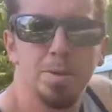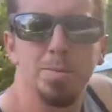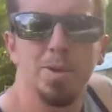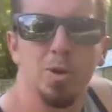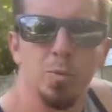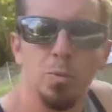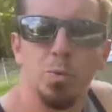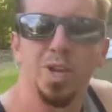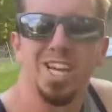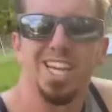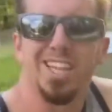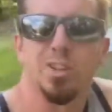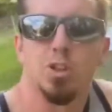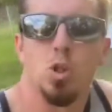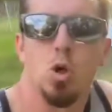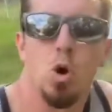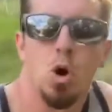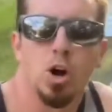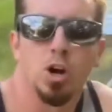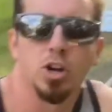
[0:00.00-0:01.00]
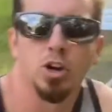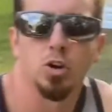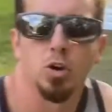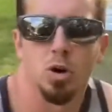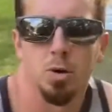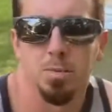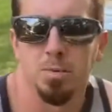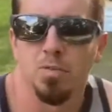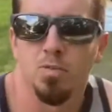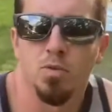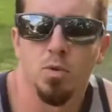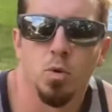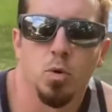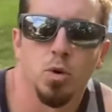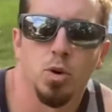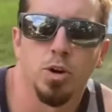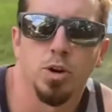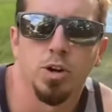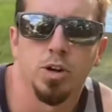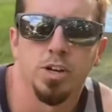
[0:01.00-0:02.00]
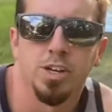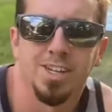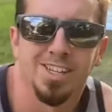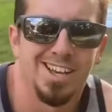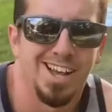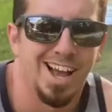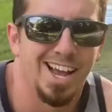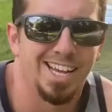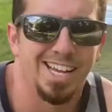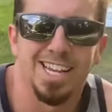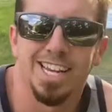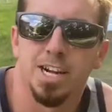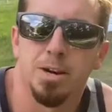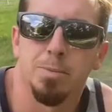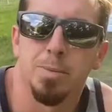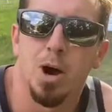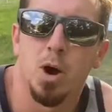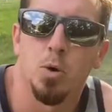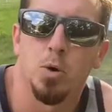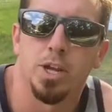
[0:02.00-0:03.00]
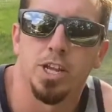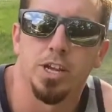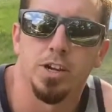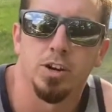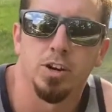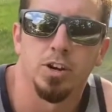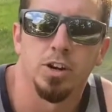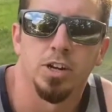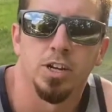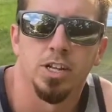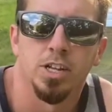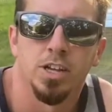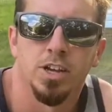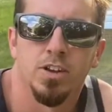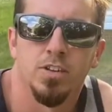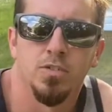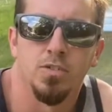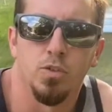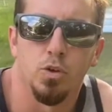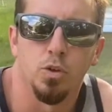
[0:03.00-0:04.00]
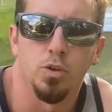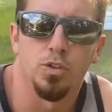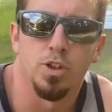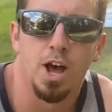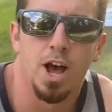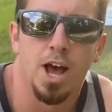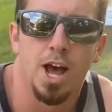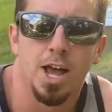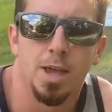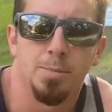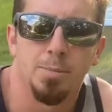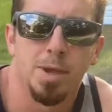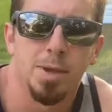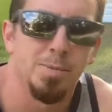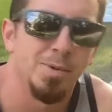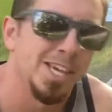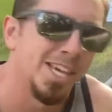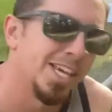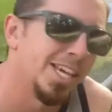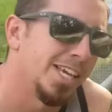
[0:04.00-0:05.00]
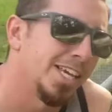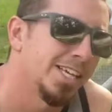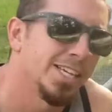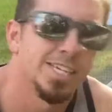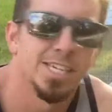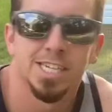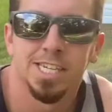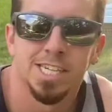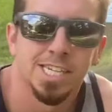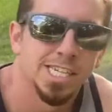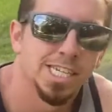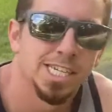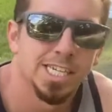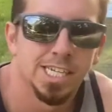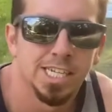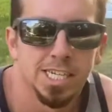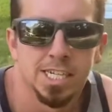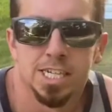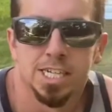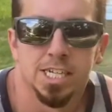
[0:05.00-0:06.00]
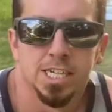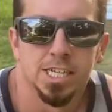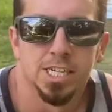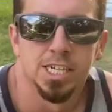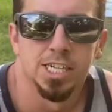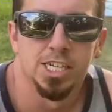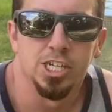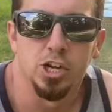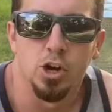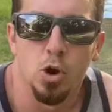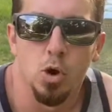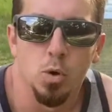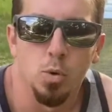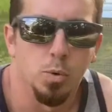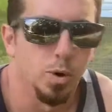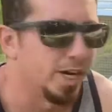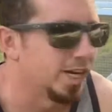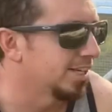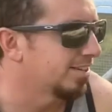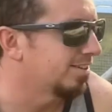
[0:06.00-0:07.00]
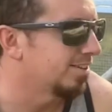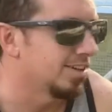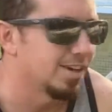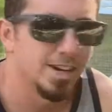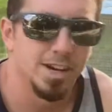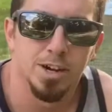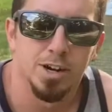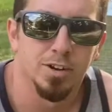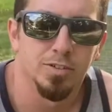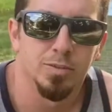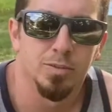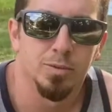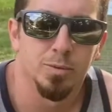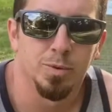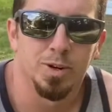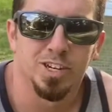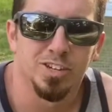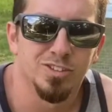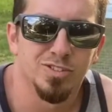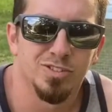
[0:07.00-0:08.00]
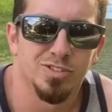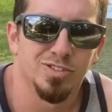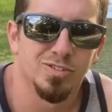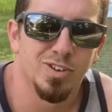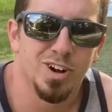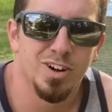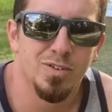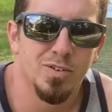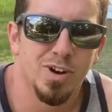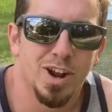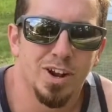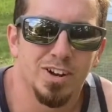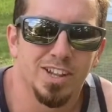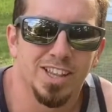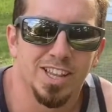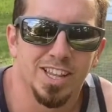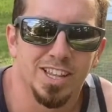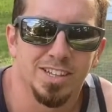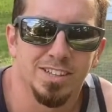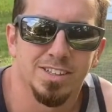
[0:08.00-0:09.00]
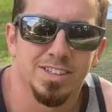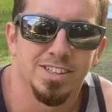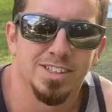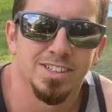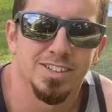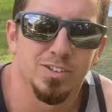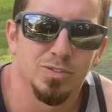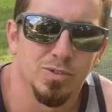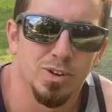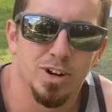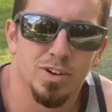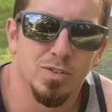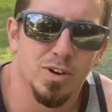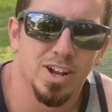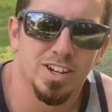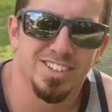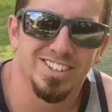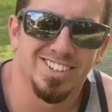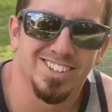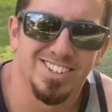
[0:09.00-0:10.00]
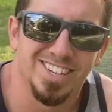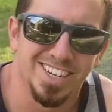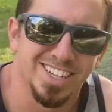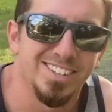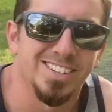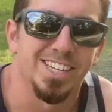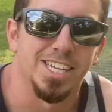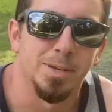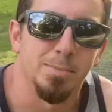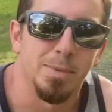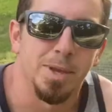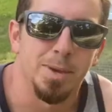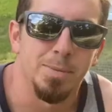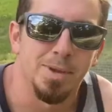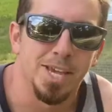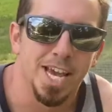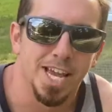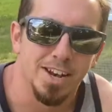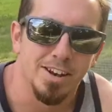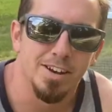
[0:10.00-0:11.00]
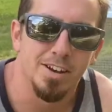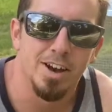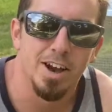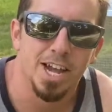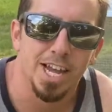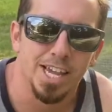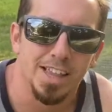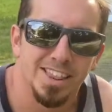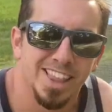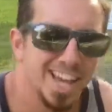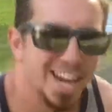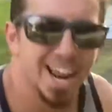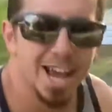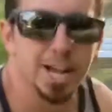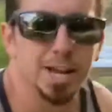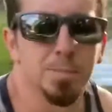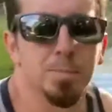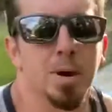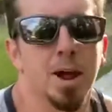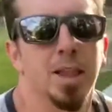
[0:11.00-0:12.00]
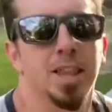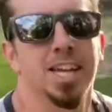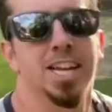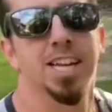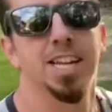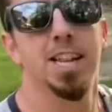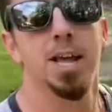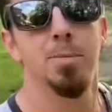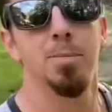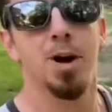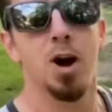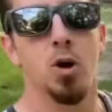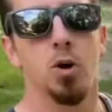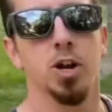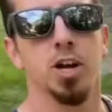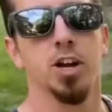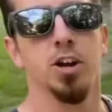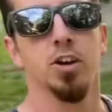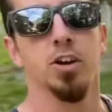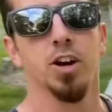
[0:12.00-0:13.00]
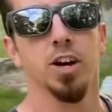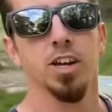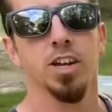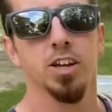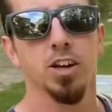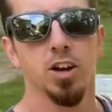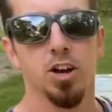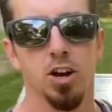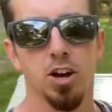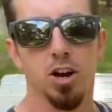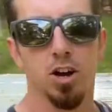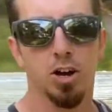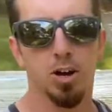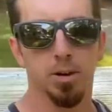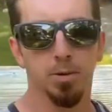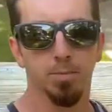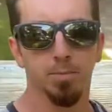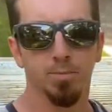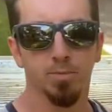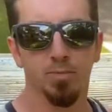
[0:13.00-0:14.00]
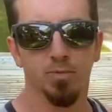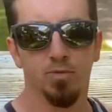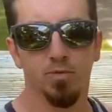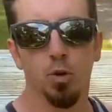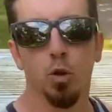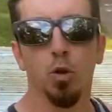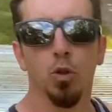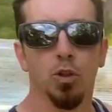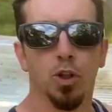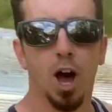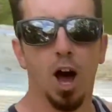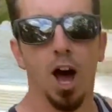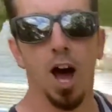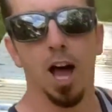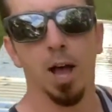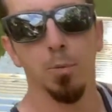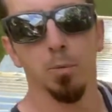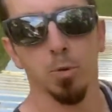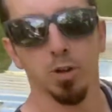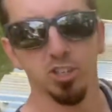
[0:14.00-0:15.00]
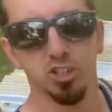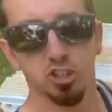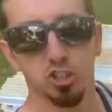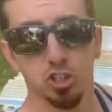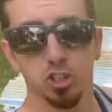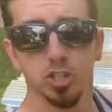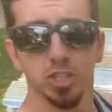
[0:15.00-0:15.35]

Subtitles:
a week longer before I can get them out here full time. Maybe, when it's right around 60 maybe at night, then I could probably get them out here full time, which